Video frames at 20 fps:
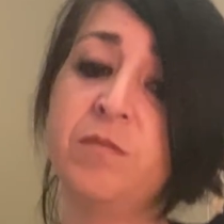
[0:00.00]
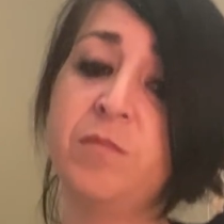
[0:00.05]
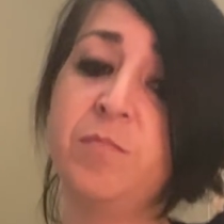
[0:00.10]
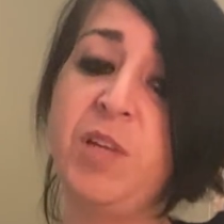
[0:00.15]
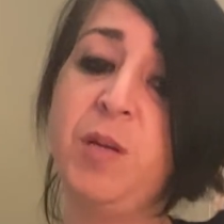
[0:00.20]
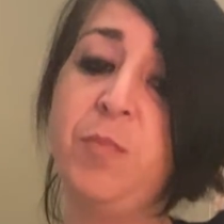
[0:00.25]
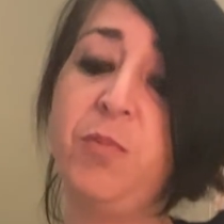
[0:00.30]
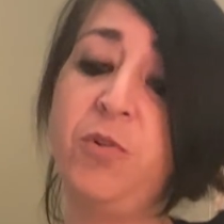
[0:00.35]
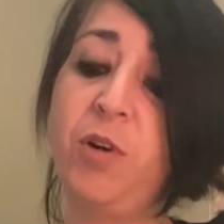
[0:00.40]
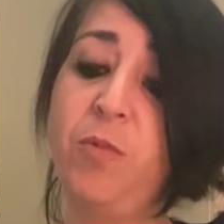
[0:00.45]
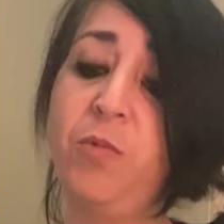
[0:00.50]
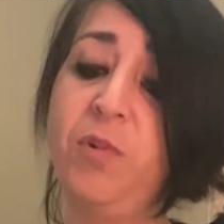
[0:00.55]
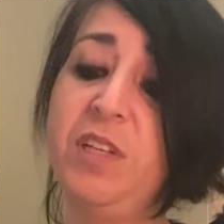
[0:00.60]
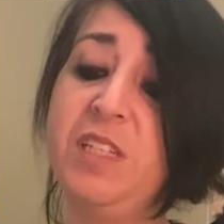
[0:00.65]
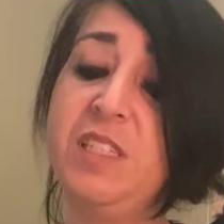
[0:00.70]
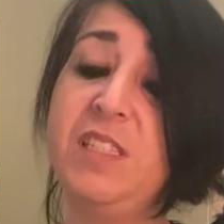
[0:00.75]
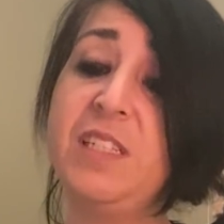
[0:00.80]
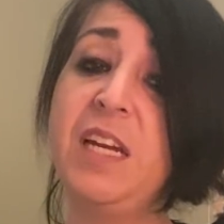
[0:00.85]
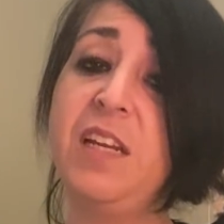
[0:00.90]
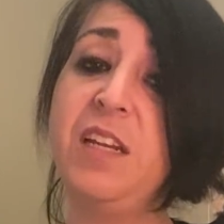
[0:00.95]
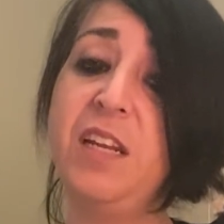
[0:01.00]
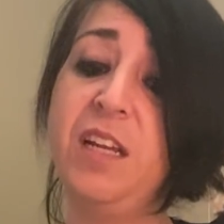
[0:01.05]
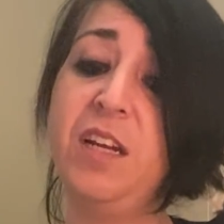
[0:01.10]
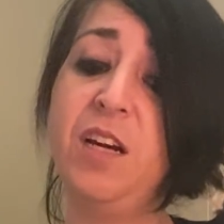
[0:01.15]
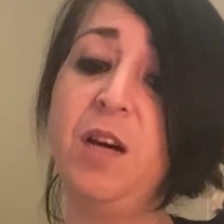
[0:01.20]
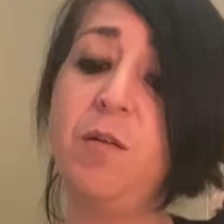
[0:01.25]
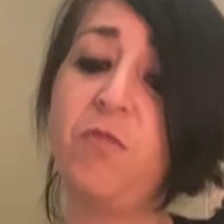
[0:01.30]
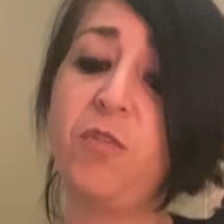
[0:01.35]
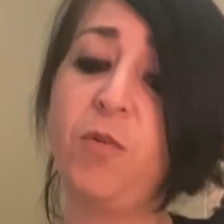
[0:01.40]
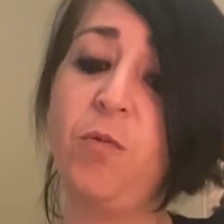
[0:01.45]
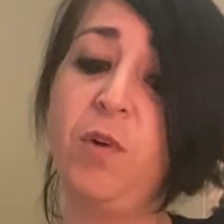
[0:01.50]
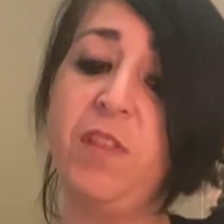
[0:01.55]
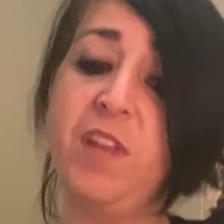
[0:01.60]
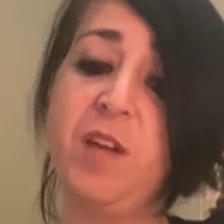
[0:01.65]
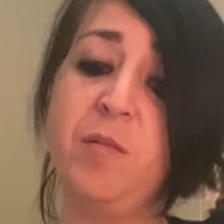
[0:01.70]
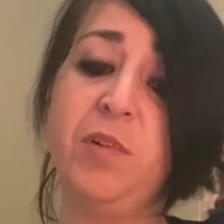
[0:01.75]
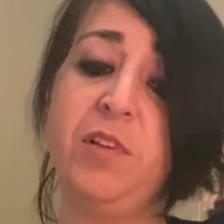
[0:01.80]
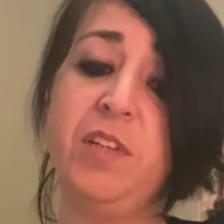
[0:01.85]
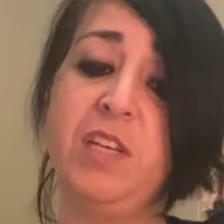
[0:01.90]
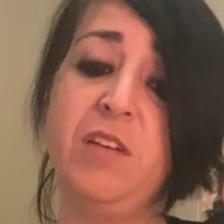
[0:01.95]
People are really standing up for what they
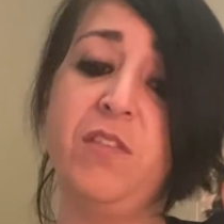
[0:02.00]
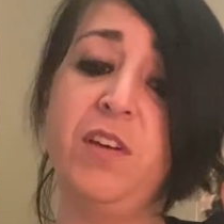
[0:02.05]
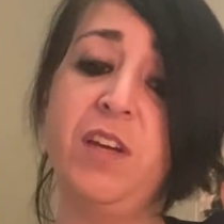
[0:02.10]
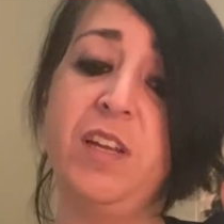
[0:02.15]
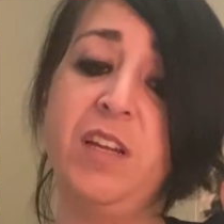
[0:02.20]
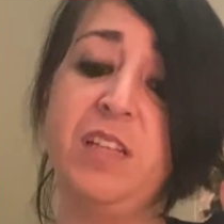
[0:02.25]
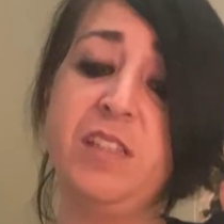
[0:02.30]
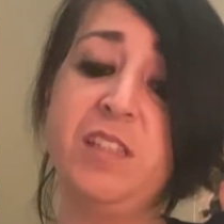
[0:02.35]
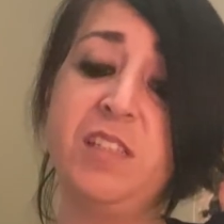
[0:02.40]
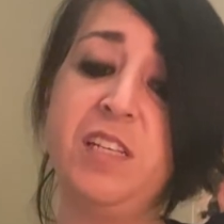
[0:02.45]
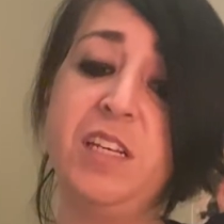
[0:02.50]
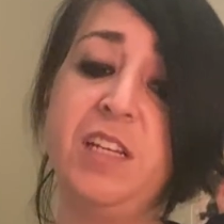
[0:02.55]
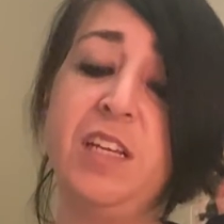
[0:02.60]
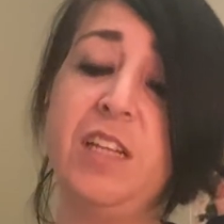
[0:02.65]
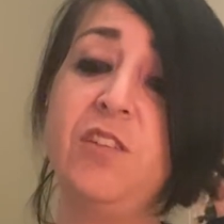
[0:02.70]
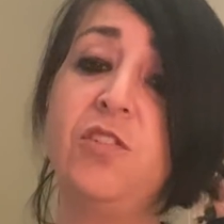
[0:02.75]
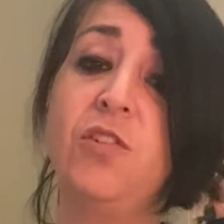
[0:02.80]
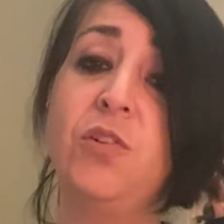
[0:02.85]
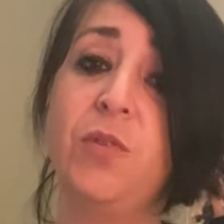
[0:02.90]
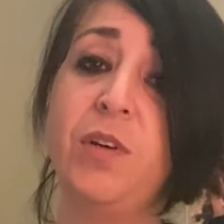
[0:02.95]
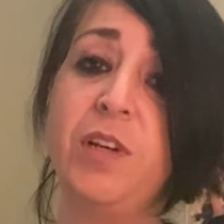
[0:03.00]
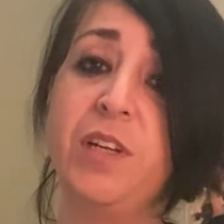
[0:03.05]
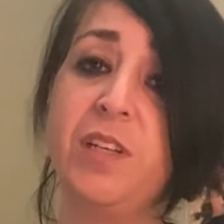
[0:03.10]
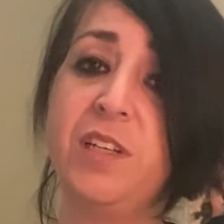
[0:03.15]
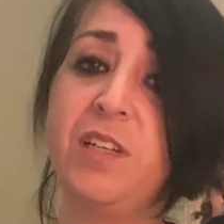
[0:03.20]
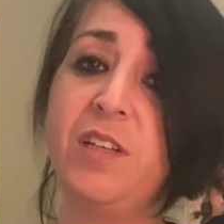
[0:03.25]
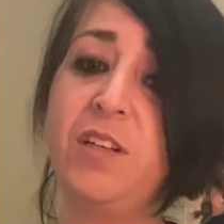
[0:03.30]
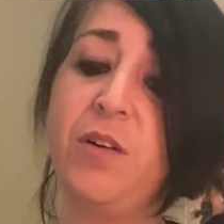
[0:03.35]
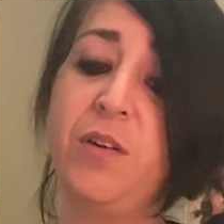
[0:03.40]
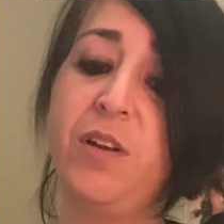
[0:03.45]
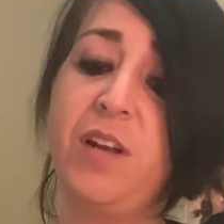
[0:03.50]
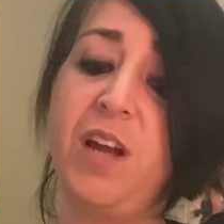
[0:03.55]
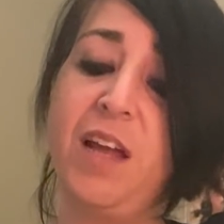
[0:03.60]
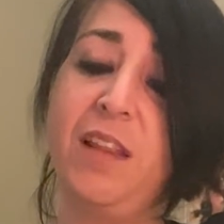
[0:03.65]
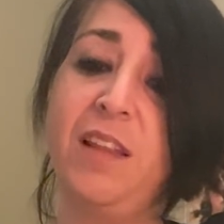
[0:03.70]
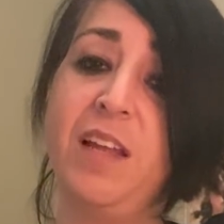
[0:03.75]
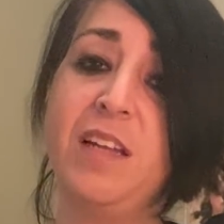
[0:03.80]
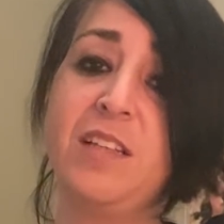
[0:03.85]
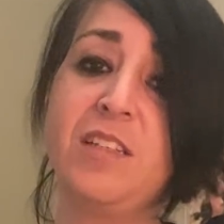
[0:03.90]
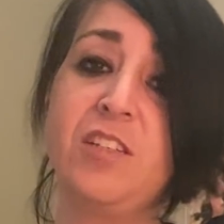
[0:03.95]
believe in and sticking to it, and
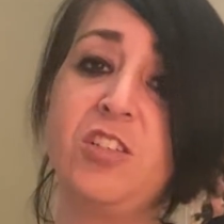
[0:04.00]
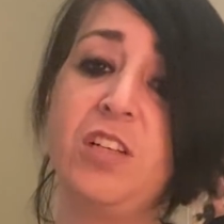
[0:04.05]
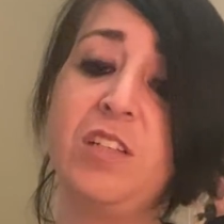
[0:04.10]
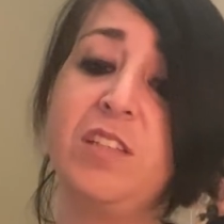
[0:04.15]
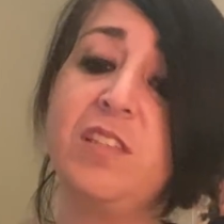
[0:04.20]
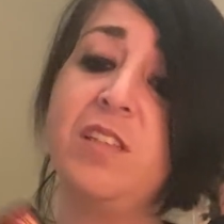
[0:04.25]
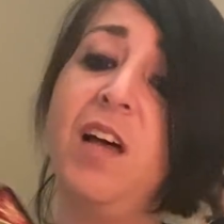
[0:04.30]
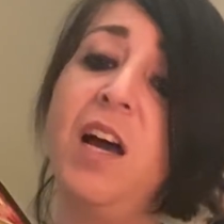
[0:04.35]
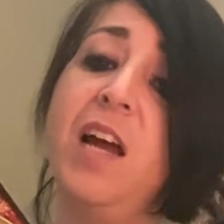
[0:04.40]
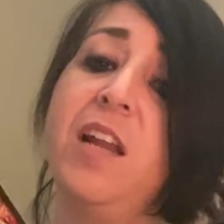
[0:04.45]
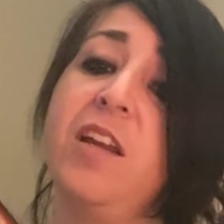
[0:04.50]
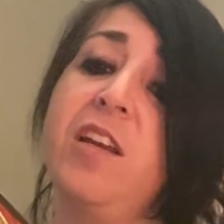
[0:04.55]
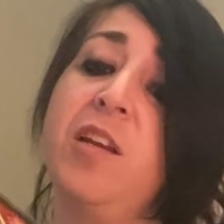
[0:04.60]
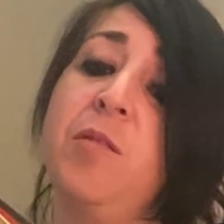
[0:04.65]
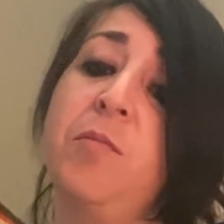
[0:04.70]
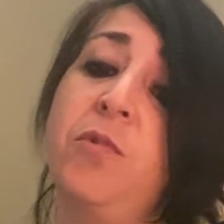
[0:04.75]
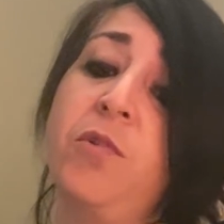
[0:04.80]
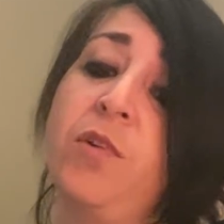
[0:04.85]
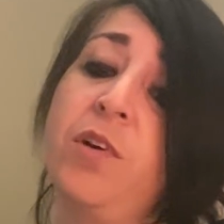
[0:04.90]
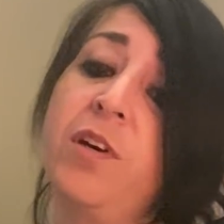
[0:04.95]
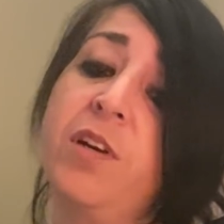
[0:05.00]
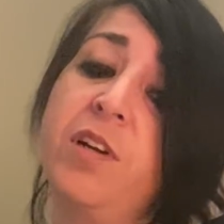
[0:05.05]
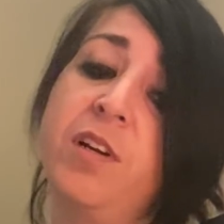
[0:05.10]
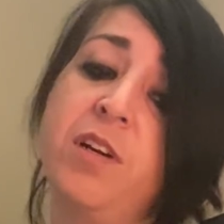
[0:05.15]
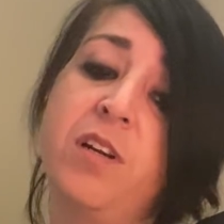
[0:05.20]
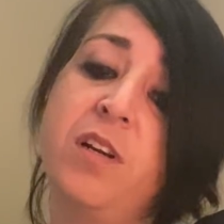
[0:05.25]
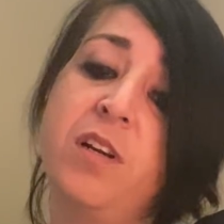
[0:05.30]
not letting shit slide anymore.